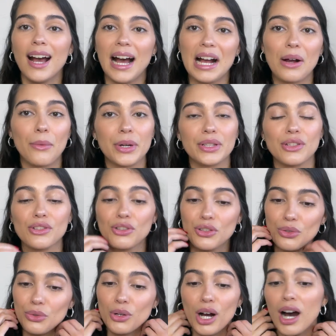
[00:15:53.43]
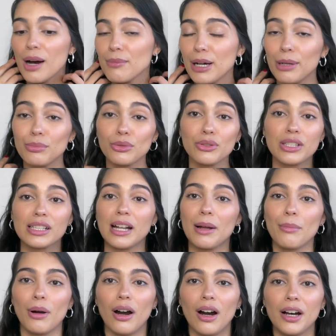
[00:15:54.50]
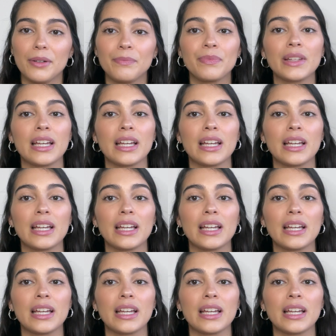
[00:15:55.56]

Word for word: I can wear these cute combat boots that I bought.